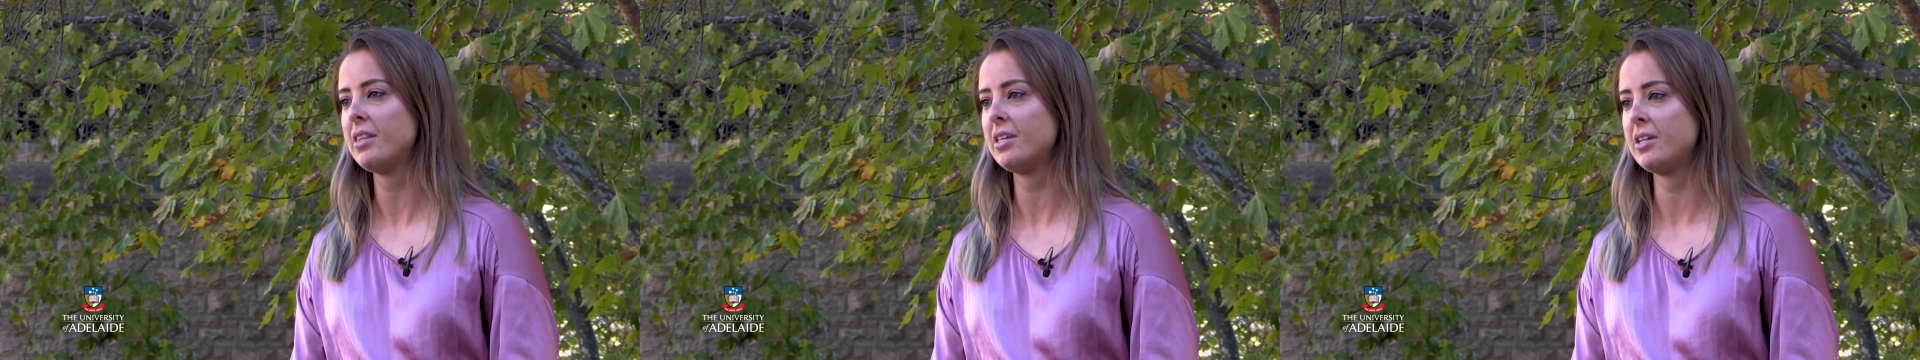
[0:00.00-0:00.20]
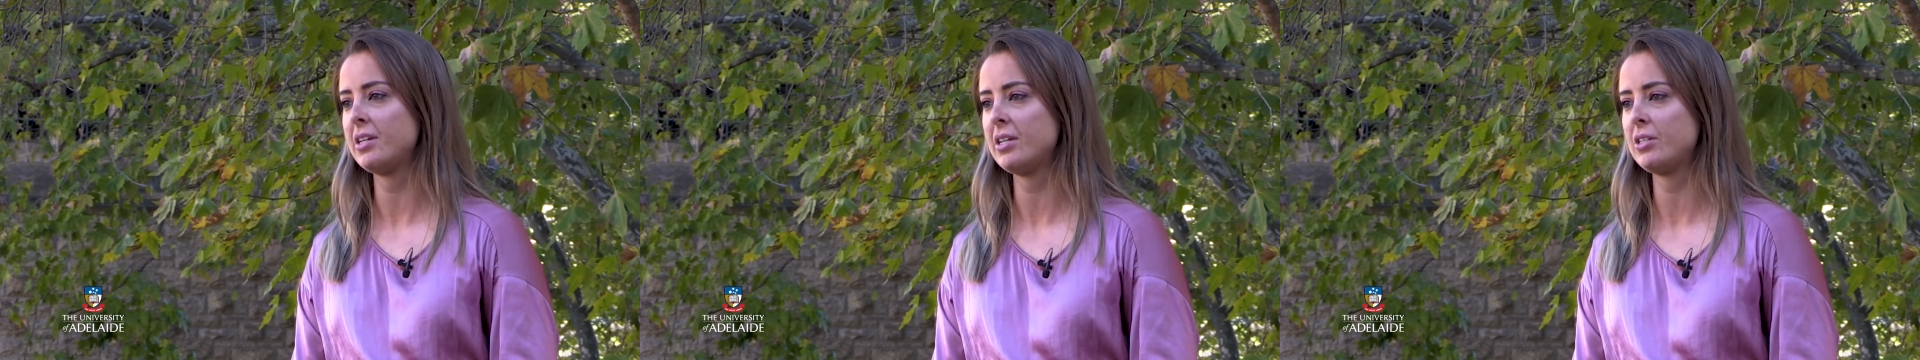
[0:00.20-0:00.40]

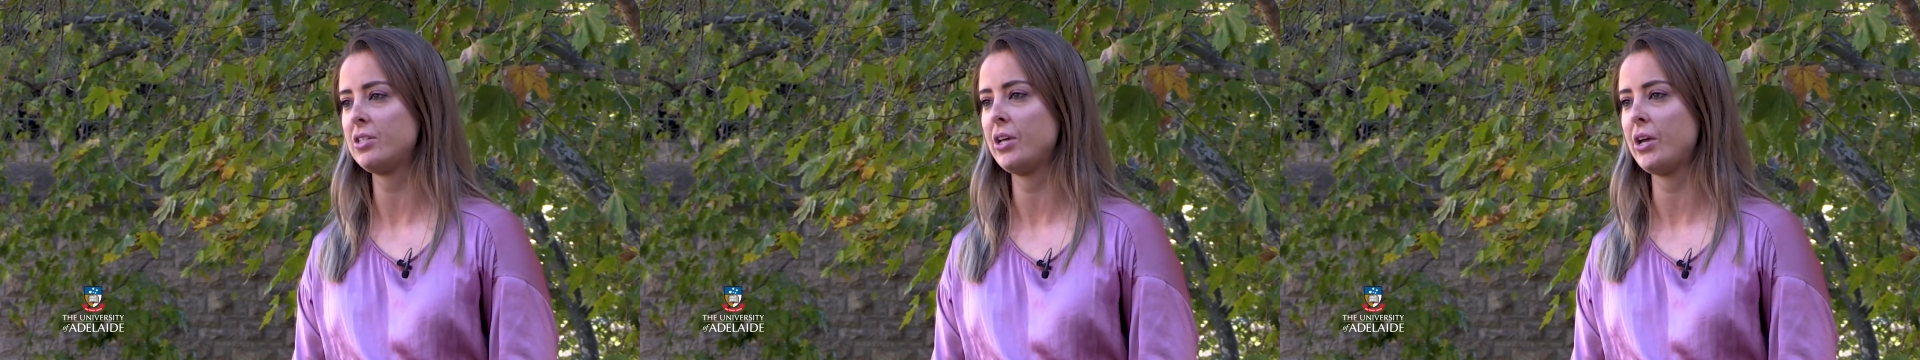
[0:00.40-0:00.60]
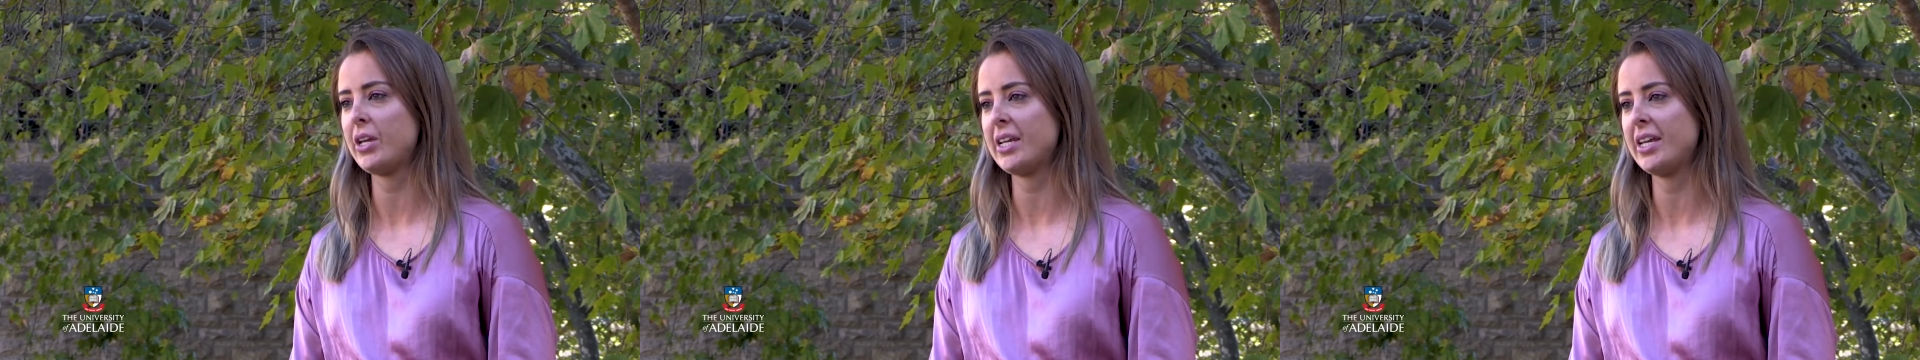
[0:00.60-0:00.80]
that an
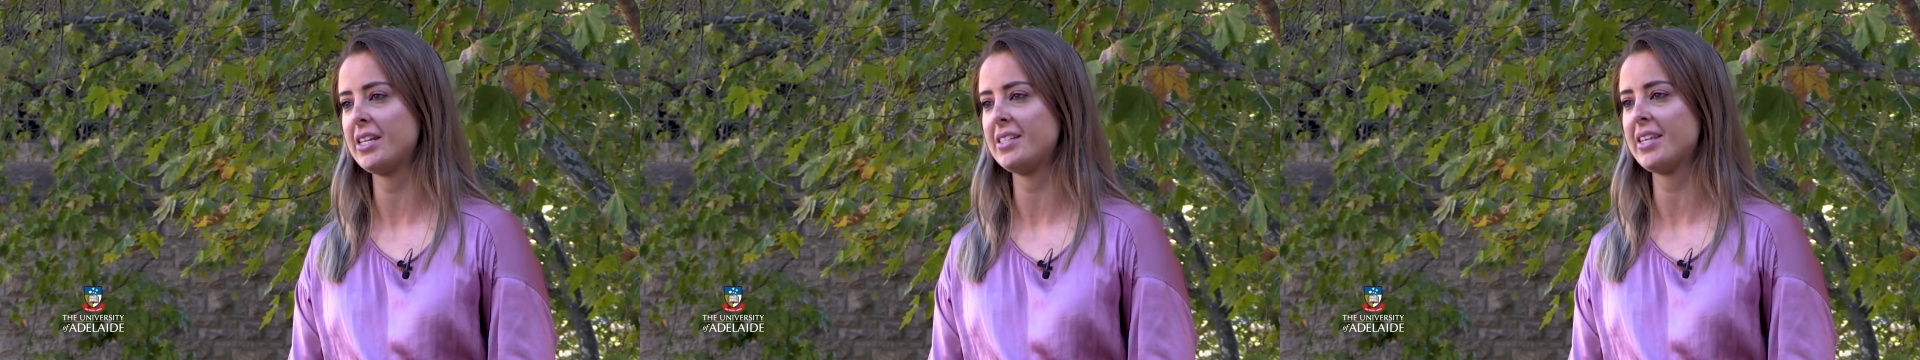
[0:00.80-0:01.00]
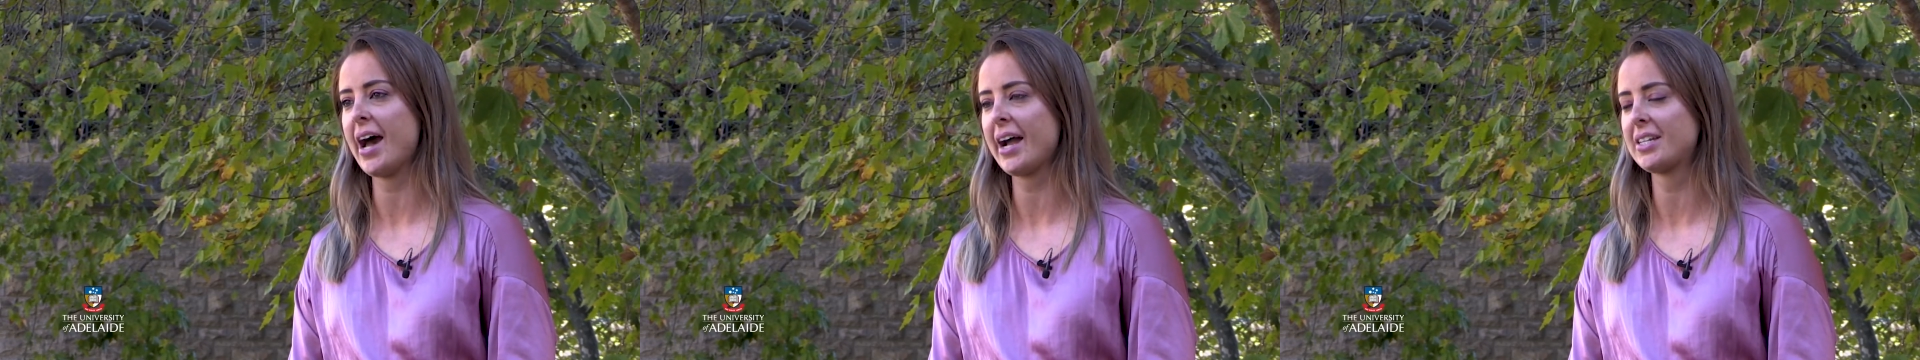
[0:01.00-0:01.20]
attorney
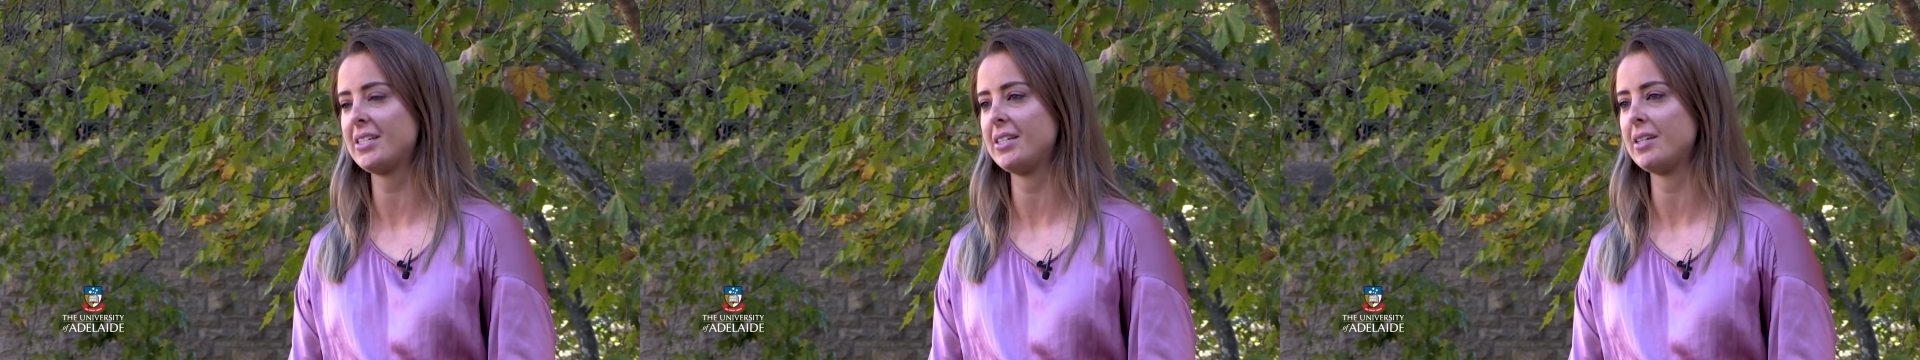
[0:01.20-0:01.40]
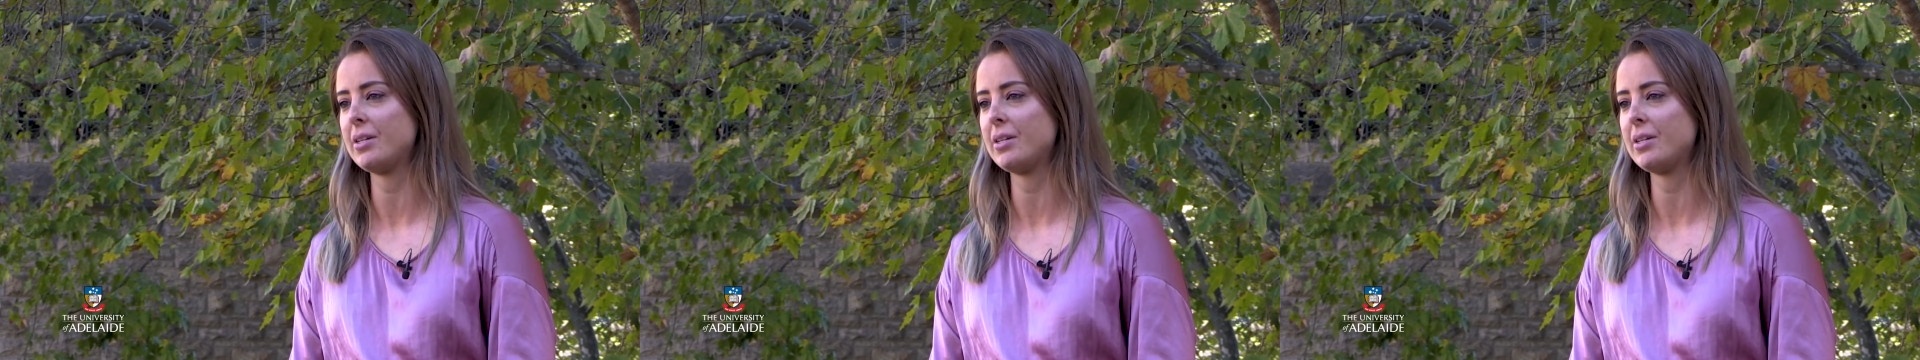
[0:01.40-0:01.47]
has acted